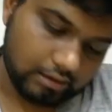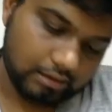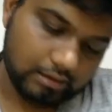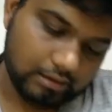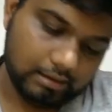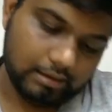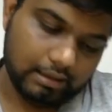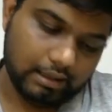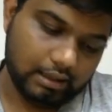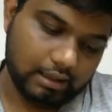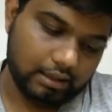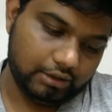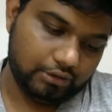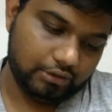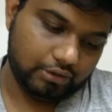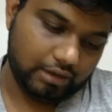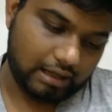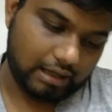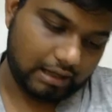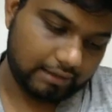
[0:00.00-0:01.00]
then
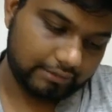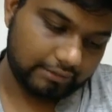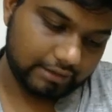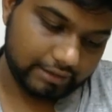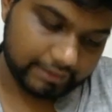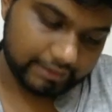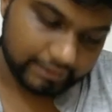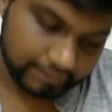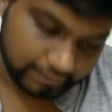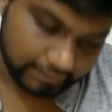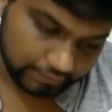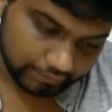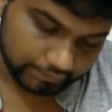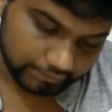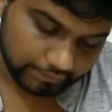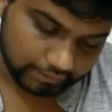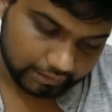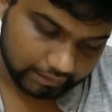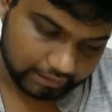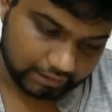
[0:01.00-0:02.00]
you have this
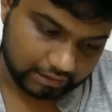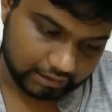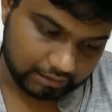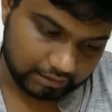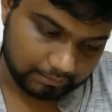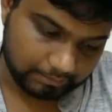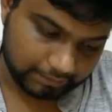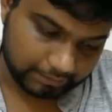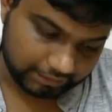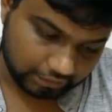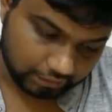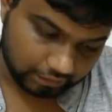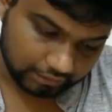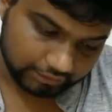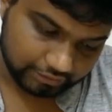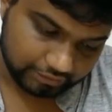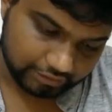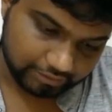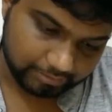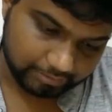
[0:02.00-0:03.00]

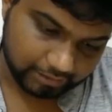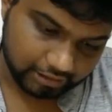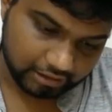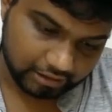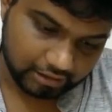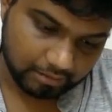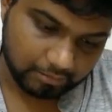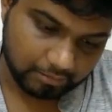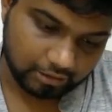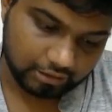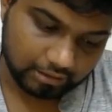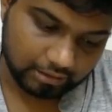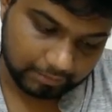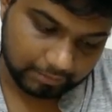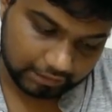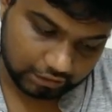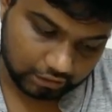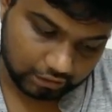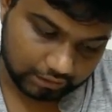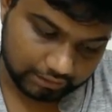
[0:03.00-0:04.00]
pathology. Speaking about the
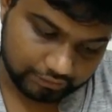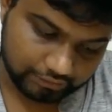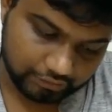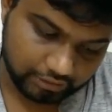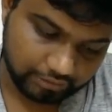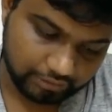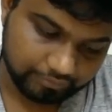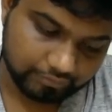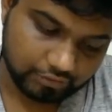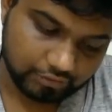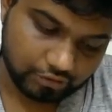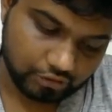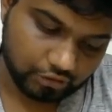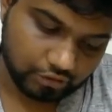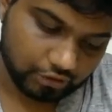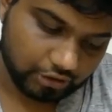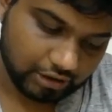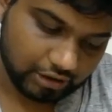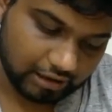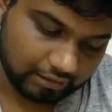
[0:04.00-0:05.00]
pathology,
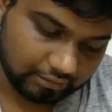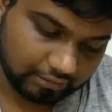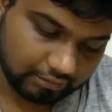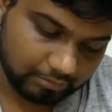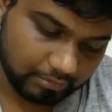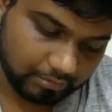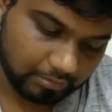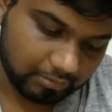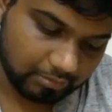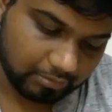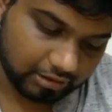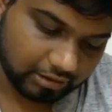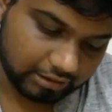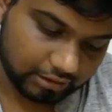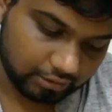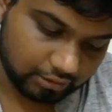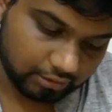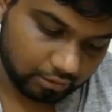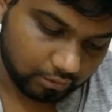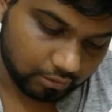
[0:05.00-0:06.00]
so you have to remember
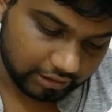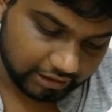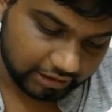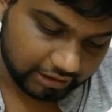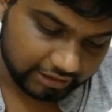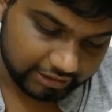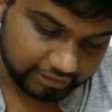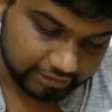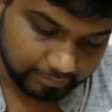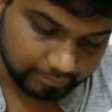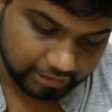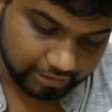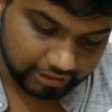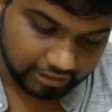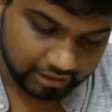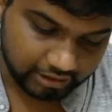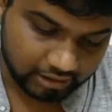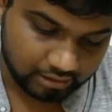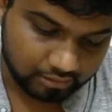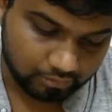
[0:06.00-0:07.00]
that otitis
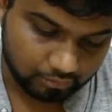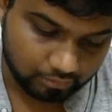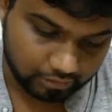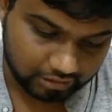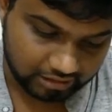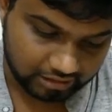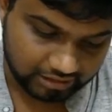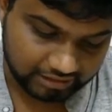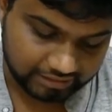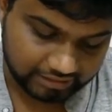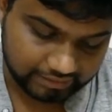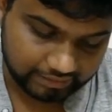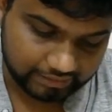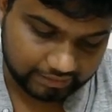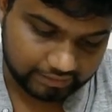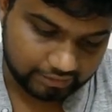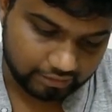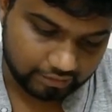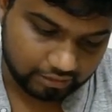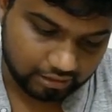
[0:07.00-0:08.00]
media, otitis
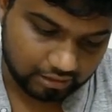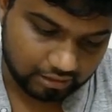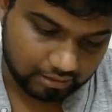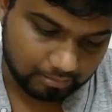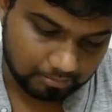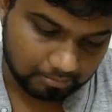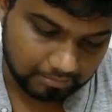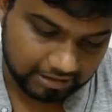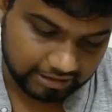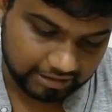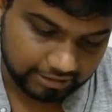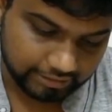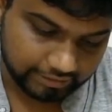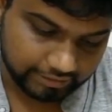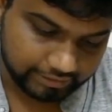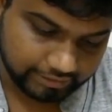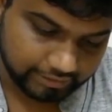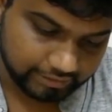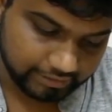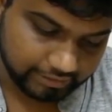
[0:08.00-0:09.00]
externa,
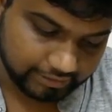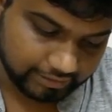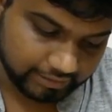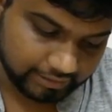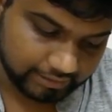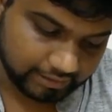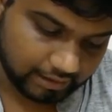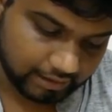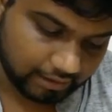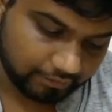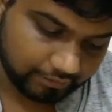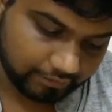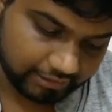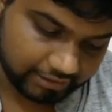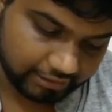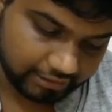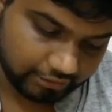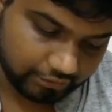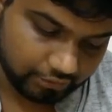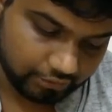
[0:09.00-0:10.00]
Meniere's disease,
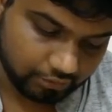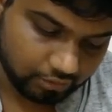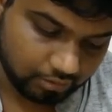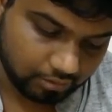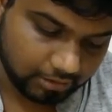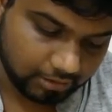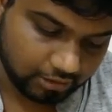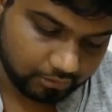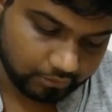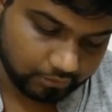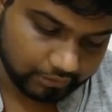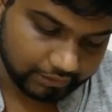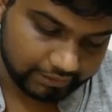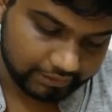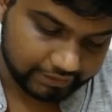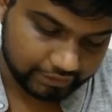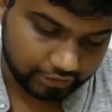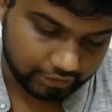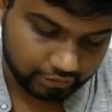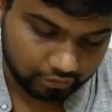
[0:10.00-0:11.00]
acoustic neuroma,
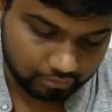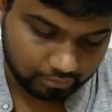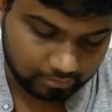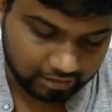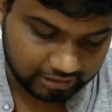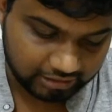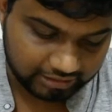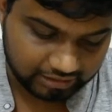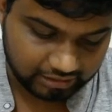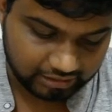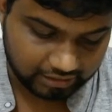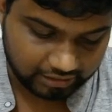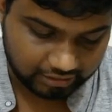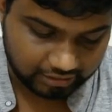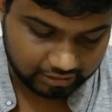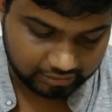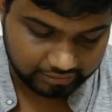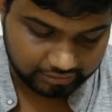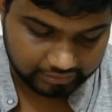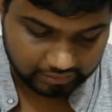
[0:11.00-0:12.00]
cholesteatoma,
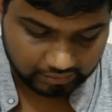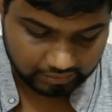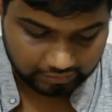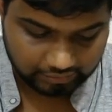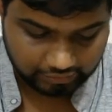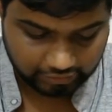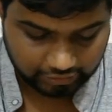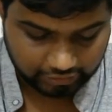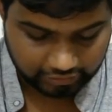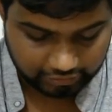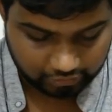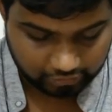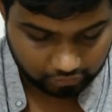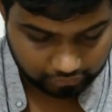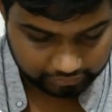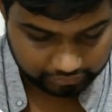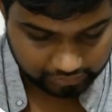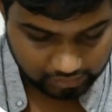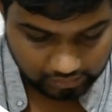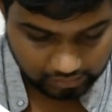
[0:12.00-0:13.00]
tinnitus, and hearing
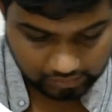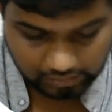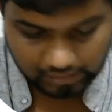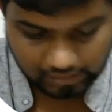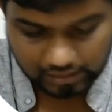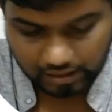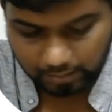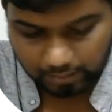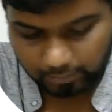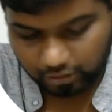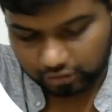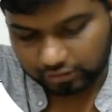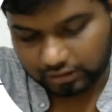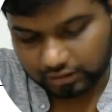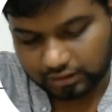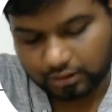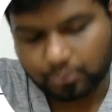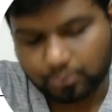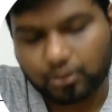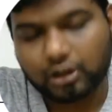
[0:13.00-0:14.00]
loss. Among
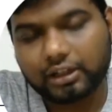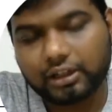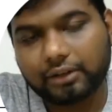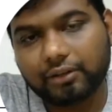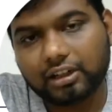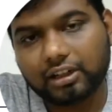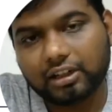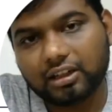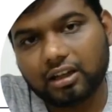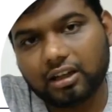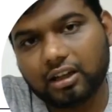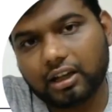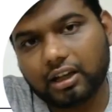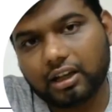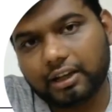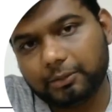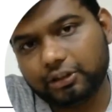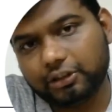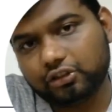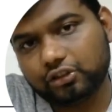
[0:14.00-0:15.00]
that, the whatever the
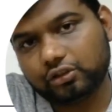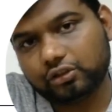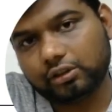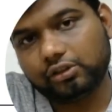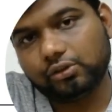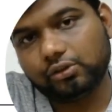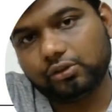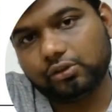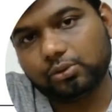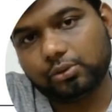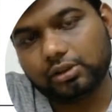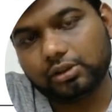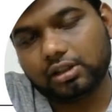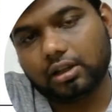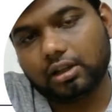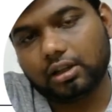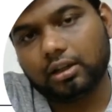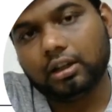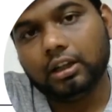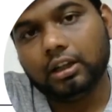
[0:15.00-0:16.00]
I mentioned you in the